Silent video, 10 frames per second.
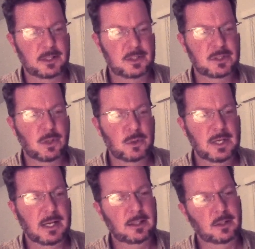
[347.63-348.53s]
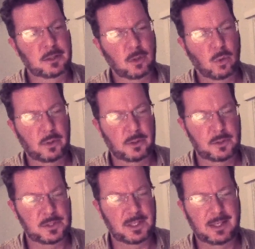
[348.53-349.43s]
It's so tight on the
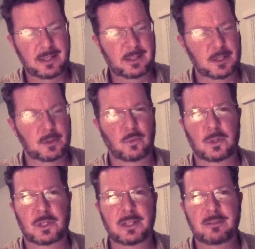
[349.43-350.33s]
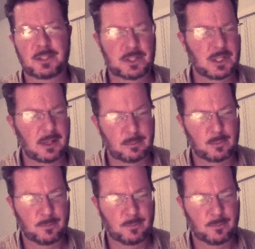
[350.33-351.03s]
coils, it doesn't want to leave its shape.